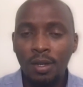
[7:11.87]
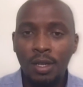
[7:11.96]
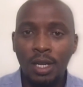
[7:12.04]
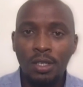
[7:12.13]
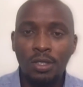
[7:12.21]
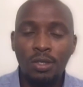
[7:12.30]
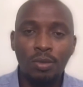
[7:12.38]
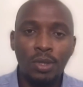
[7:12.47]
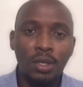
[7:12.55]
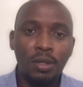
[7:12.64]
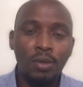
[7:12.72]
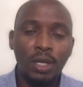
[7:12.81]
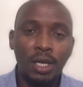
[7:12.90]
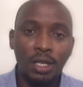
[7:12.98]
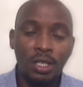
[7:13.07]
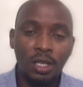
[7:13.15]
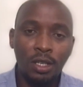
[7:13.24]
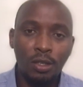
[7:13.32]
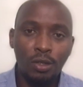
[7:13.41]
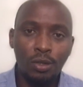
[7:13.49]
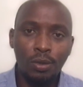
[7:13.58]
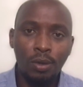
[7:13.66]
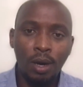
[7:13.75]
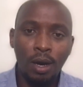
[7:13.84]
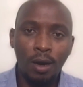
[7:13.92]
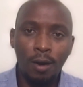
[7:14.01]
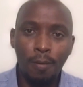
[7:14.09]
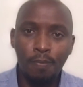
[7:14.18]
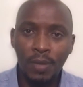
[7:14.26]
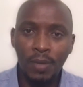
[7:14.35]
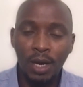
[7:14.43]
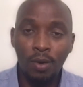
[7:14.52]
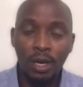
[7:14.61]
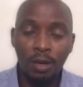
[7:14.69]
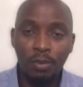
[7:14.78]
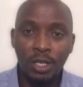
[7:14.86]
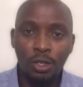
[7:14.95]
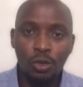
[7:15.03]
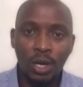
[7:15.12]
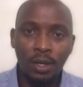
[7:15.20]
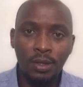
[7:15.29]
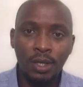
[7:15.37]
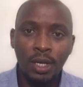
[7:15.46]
that we are getting into our lab network.